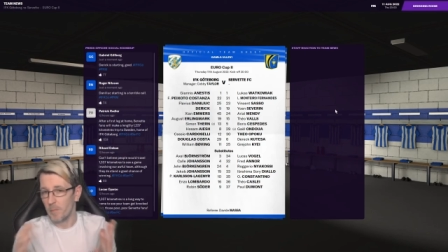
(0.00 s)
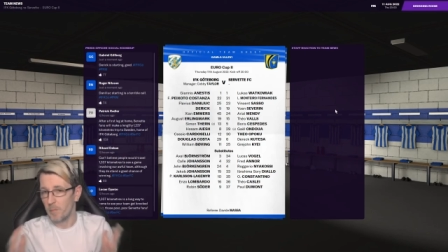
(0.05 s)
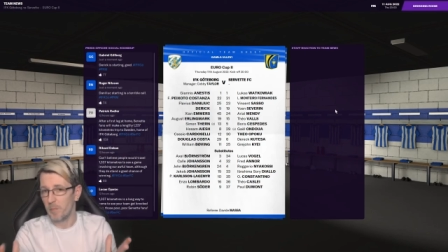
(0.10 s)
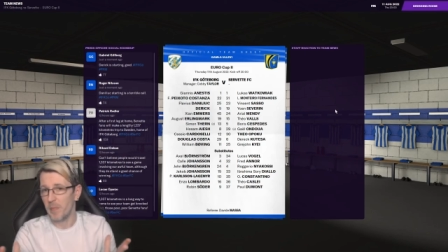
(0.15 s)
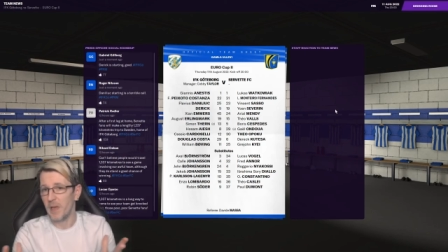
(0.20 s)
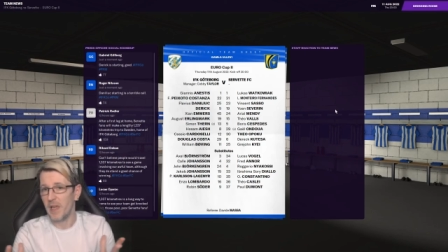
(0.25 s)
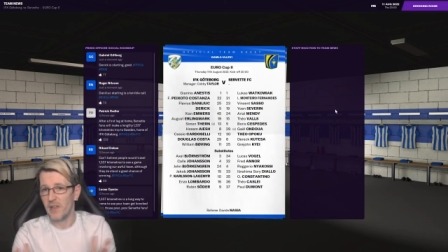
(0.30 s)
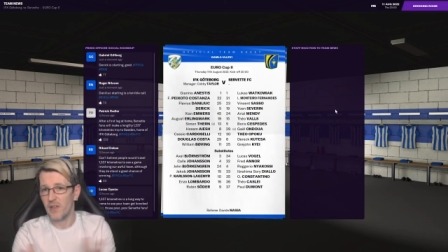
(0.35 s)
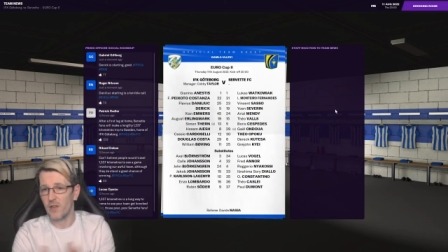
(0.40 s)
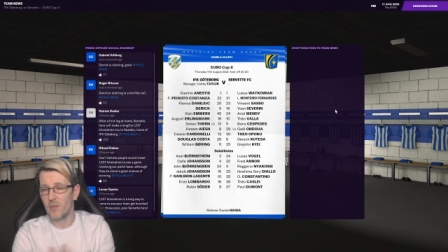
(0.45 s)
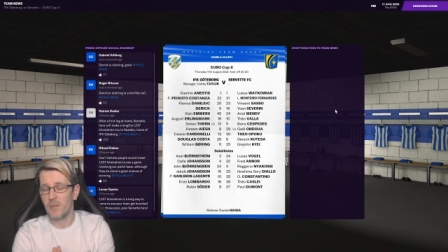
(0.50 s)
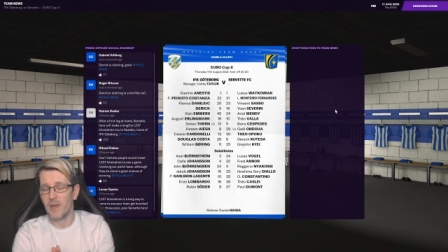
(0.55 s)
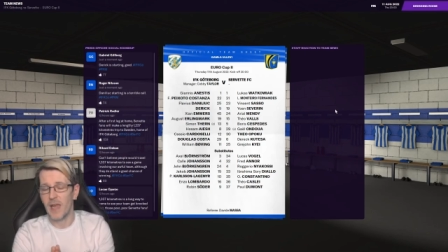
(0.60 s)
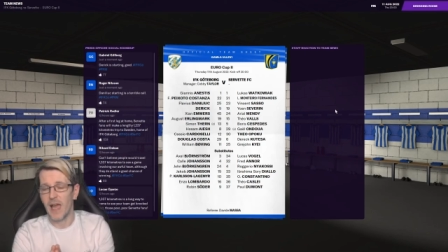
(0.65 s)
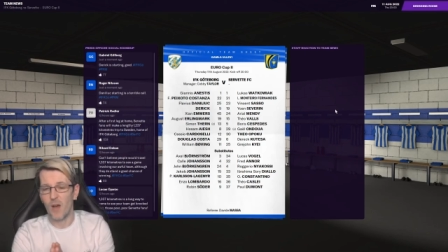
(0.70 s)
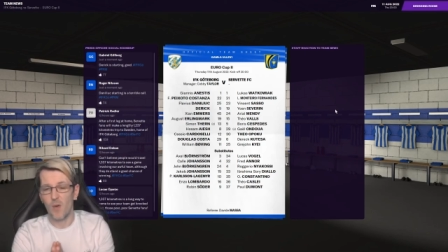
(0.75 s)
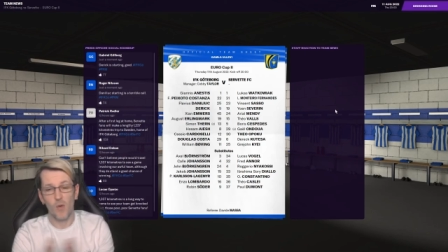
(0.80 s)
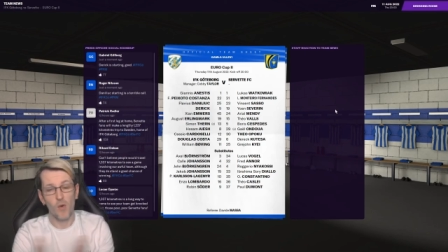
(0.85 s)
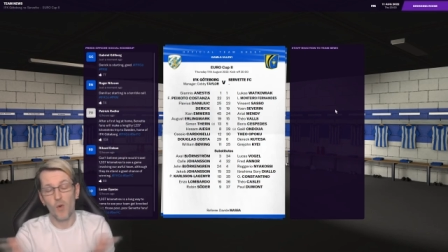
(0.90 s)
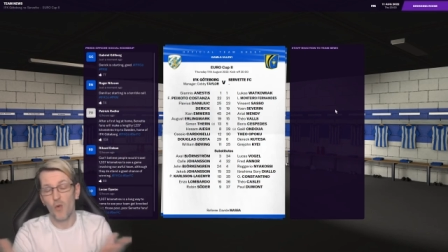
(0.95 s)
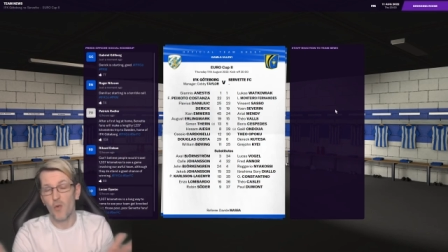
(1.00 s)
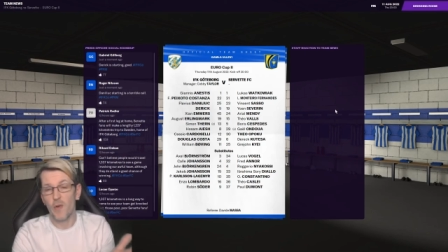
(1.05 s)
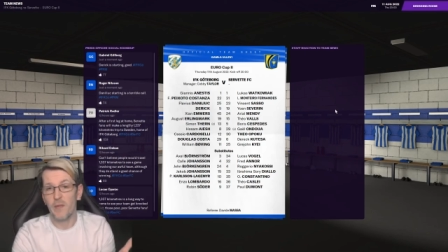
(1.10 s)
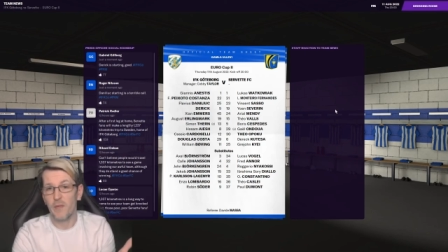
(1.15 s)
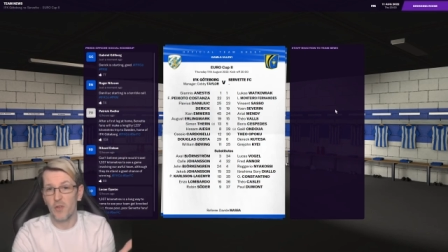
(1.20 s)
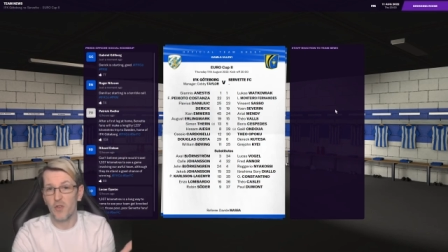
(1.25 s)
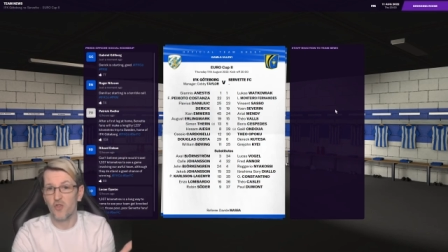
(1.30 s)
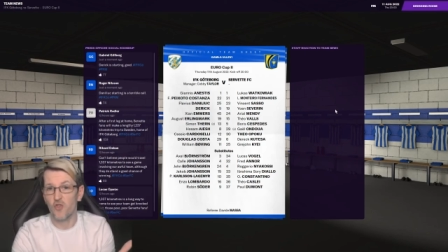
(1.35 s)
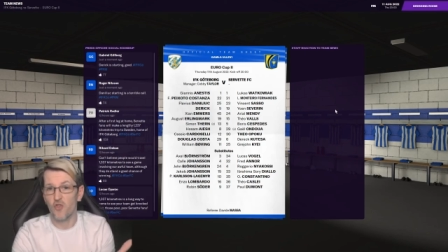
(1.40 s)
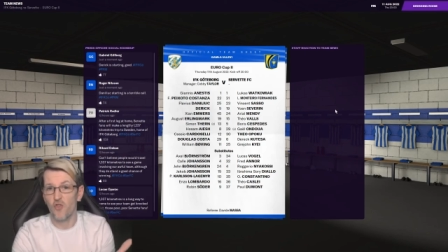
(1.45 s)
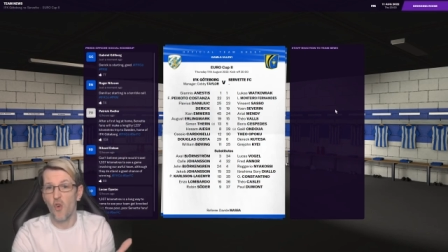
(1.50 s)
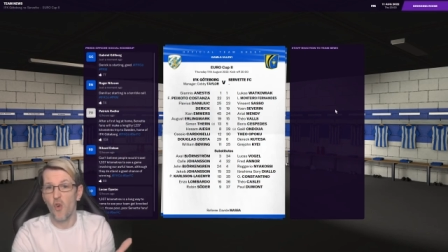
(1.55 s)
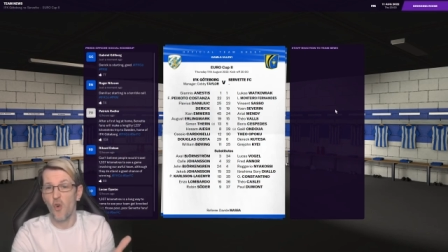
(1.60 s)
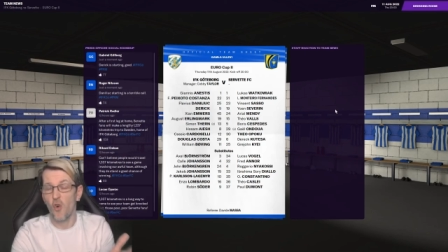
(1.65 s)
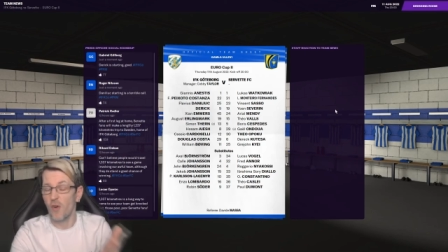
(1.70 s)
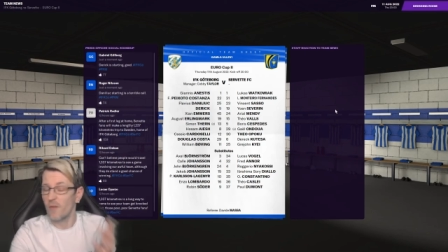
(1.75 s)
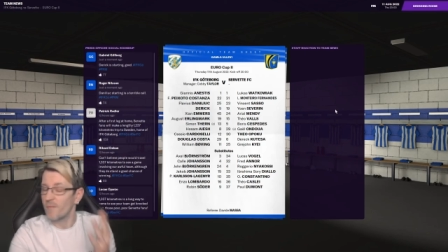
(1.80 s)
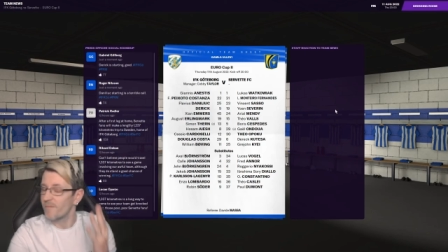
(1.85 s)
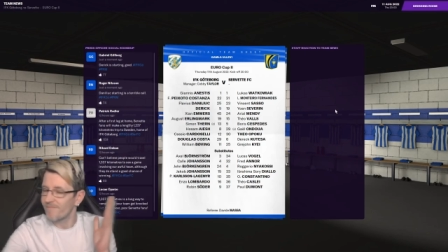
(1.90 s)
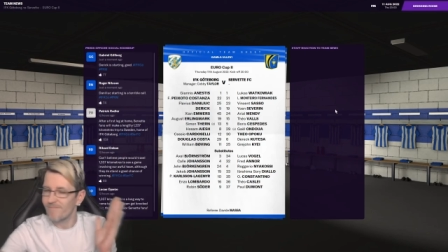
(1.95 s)
Beat them now or even
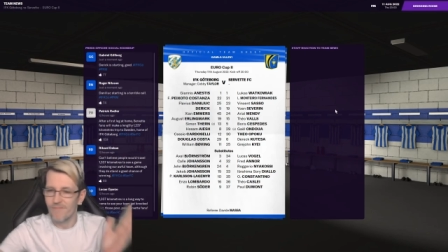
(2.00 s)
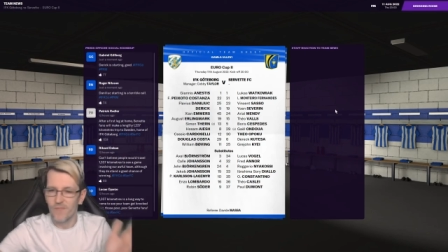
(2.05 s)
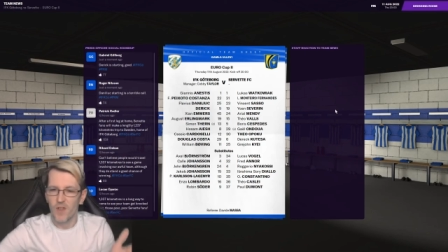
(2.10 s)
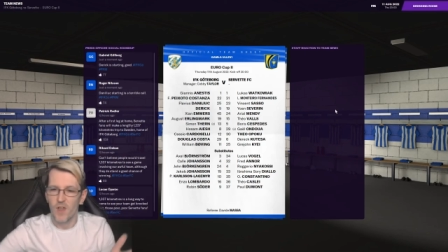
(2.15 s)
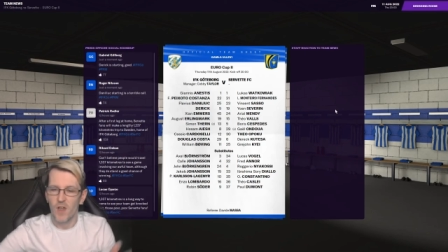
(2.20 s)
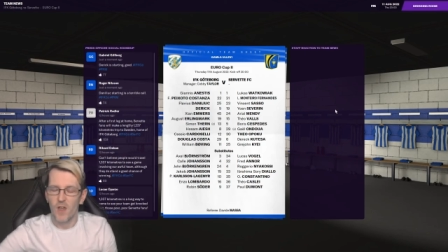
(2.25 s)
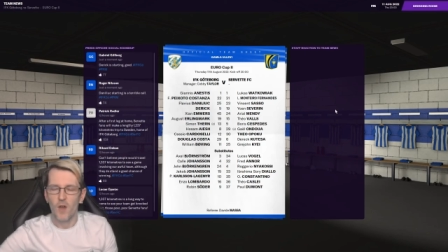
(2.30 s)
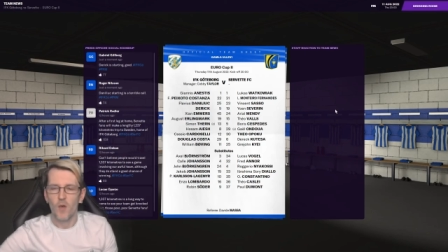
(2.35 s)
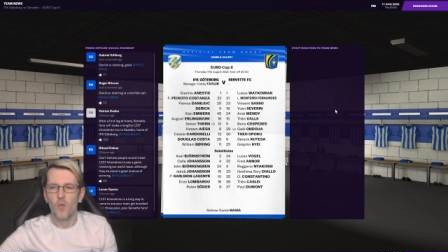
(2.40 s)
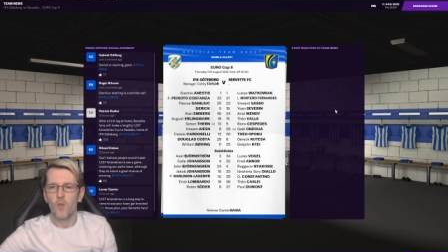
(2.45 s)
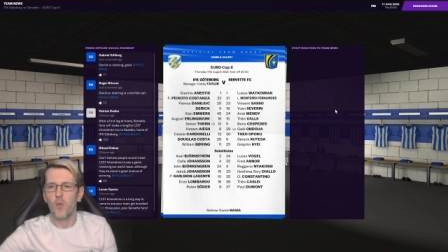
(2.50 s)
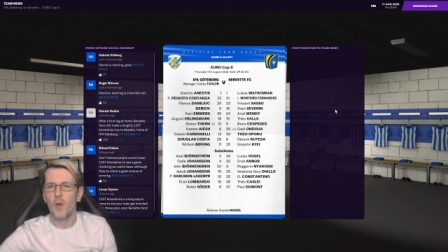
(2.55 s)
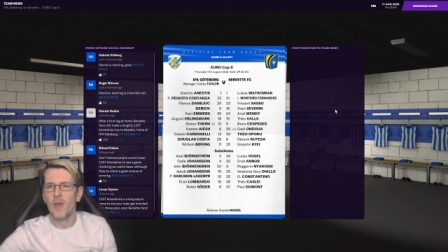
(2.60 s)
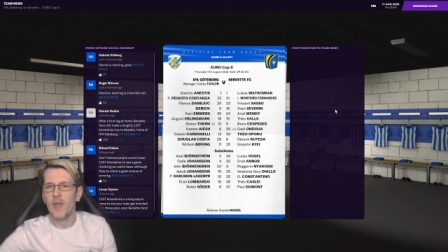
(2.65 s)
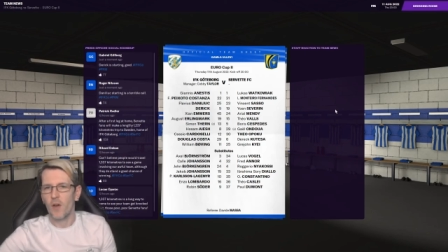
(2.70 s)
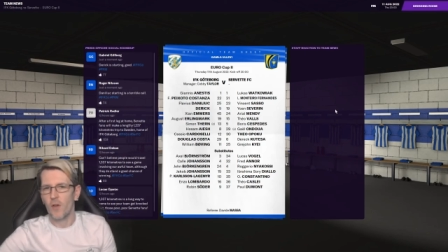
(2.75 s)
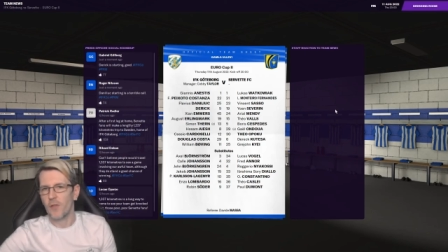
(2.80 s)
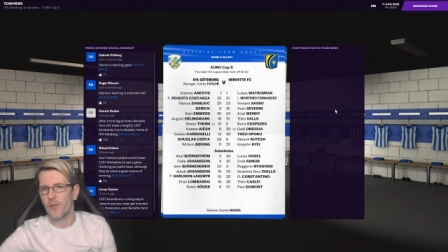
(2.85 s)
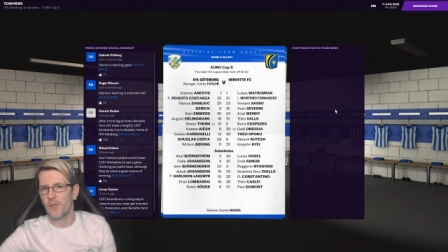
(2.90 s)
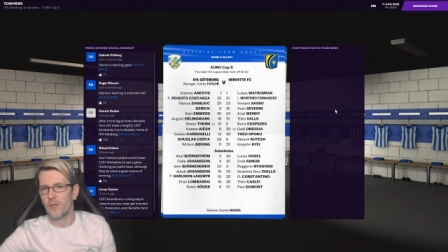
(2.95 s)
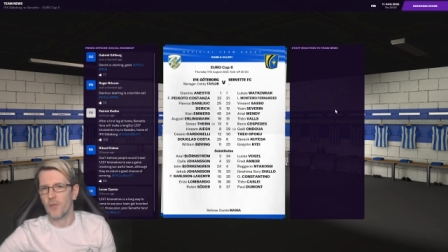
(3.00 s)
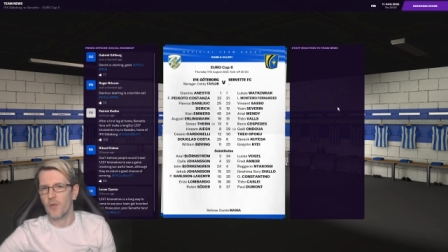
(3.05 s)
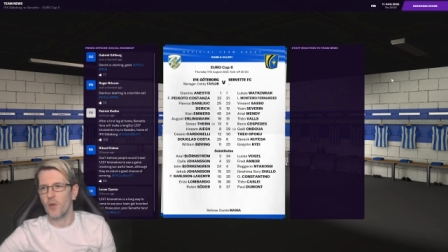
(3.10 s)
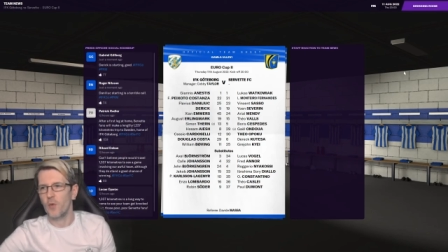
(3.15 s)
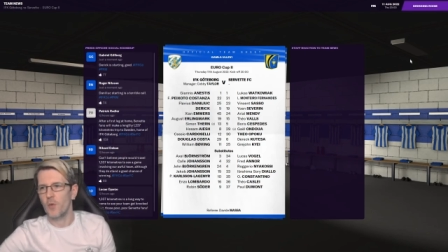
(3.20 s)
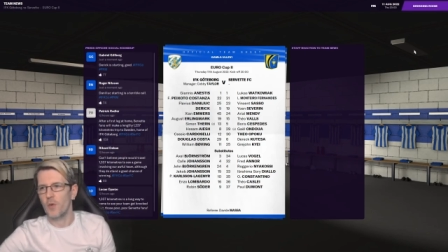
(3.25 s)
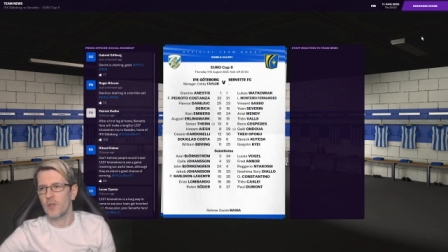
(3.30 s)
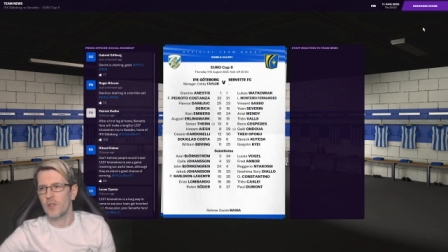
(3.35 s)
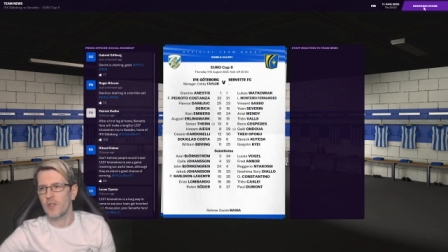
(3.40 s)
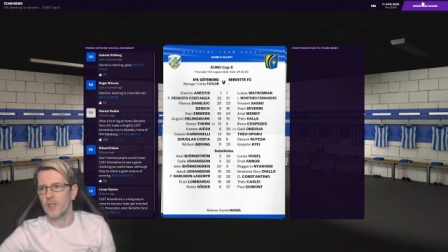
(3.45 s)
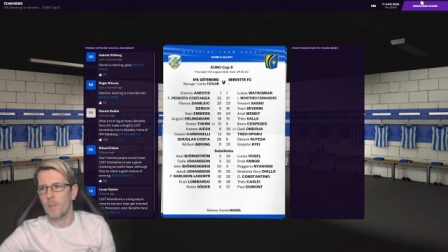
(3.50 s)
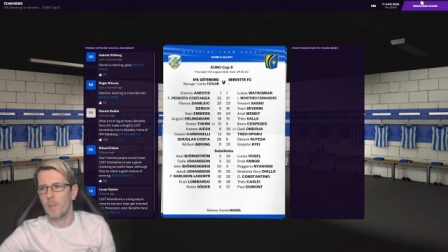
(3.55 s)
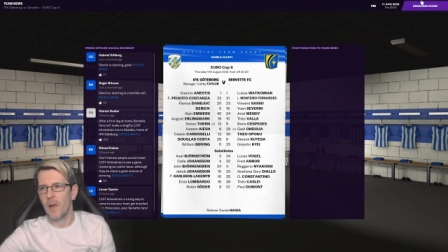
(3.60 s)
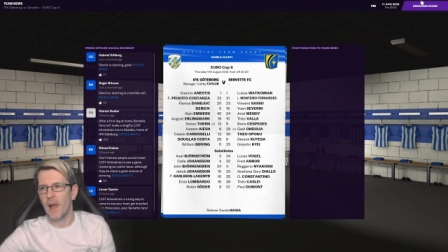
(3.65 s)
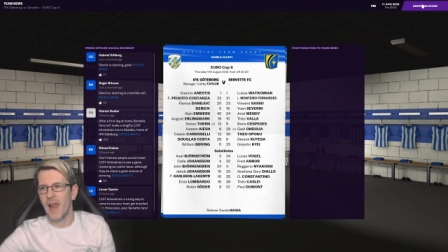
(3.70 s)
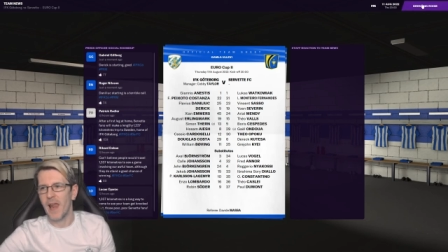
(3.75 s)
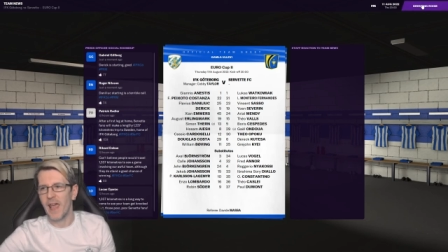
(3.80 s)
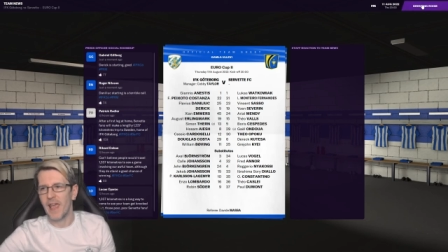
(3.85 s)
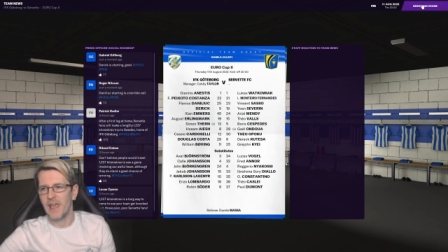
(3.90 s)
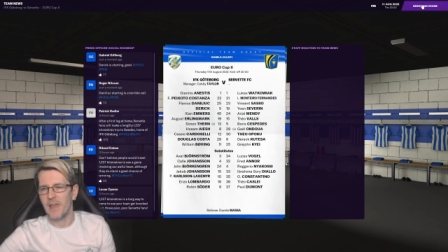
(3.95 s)
draw. We are through to
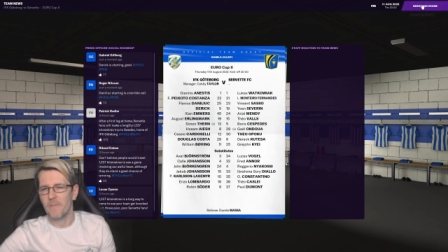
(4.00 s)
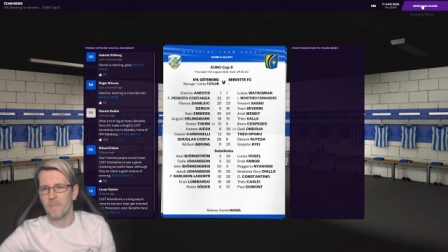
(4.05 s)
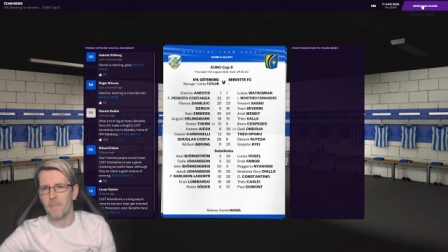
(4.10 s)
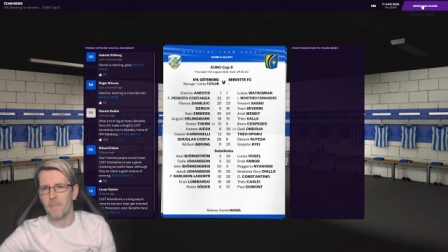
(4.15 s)
play